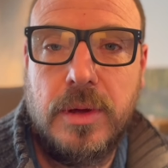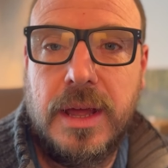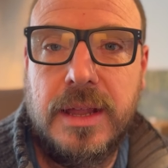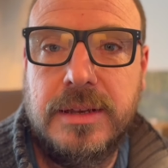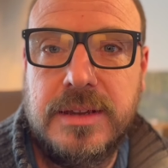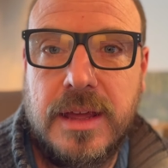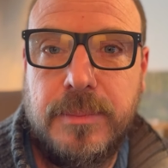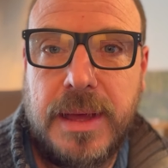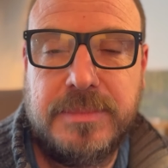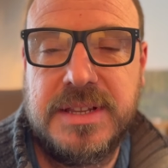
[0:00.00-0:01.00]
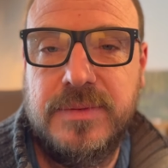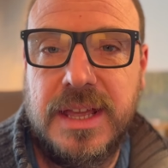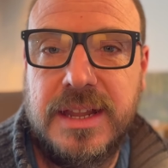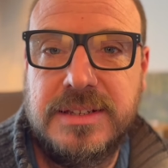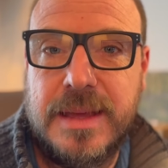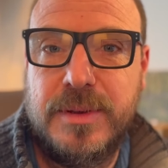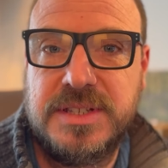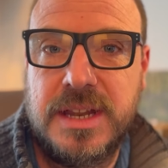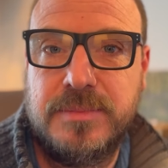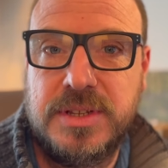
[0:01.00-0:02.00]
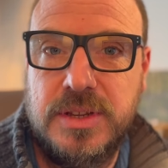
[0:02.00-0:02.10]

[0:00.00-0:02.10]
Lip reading: and perhaps even get a demo set up so